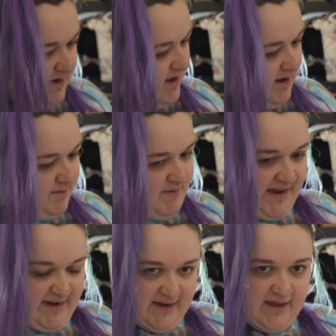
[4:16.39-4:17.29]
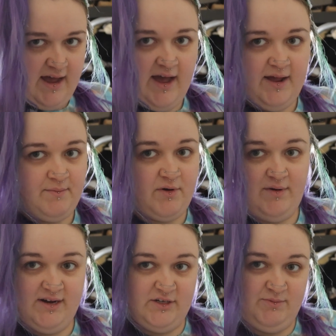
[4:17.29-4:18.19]
an automatic, I'm
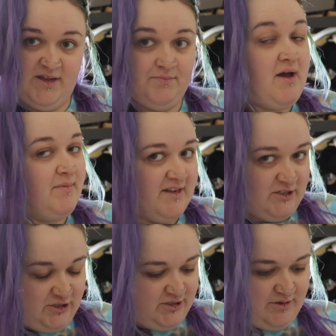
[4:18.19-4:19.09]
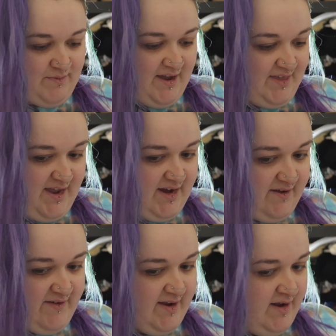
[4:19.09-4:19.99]
going to be published by the end
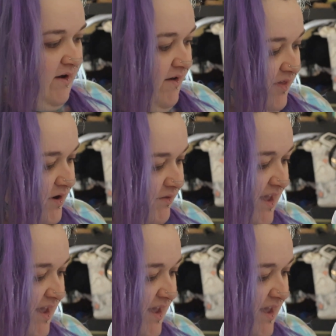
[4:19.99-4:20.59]
of it, although